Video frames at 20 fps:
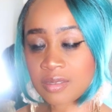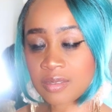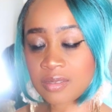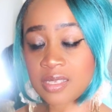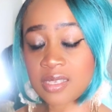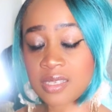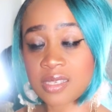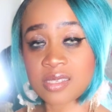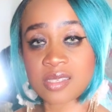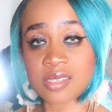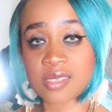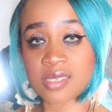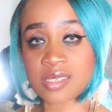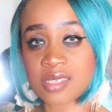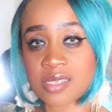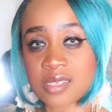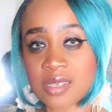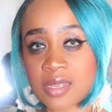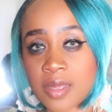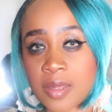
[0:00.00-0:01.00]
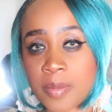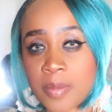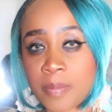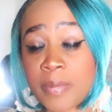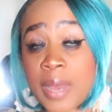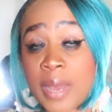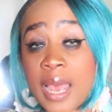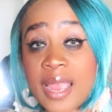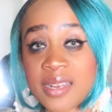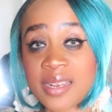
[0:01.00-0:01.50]
this
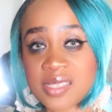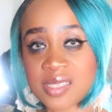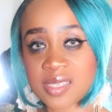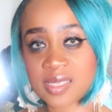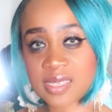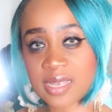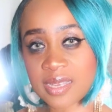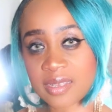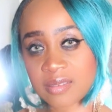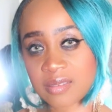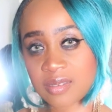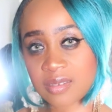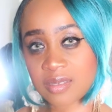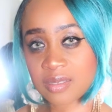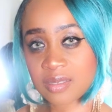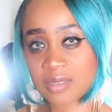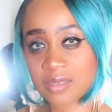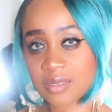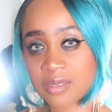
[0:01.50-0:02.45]
mindset